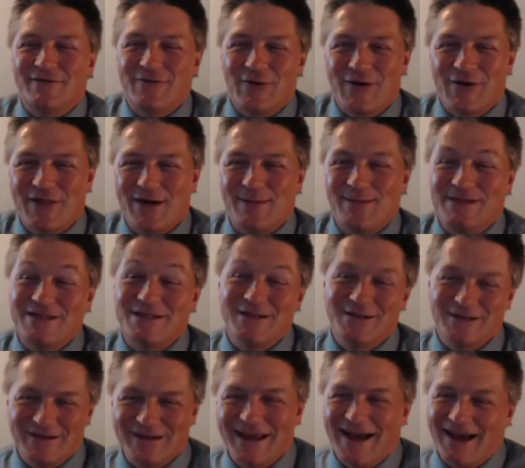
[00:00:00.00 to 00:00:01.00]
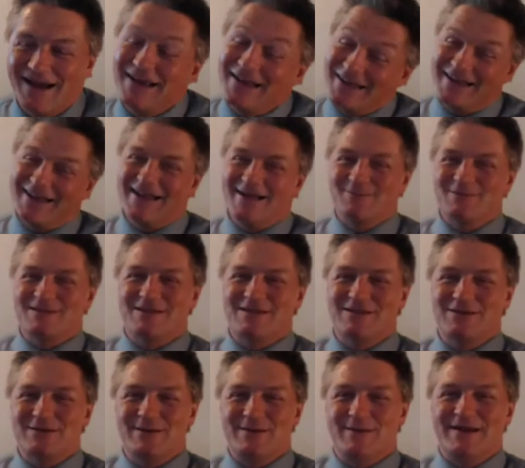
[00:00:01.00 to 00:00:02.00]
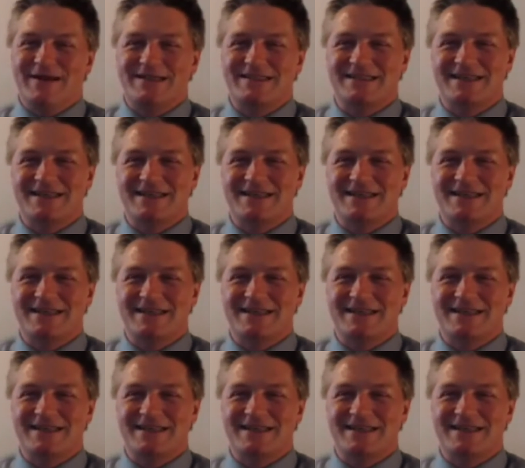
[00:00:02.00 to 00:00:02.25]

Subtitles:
for them too. Yeah, it absolutely makes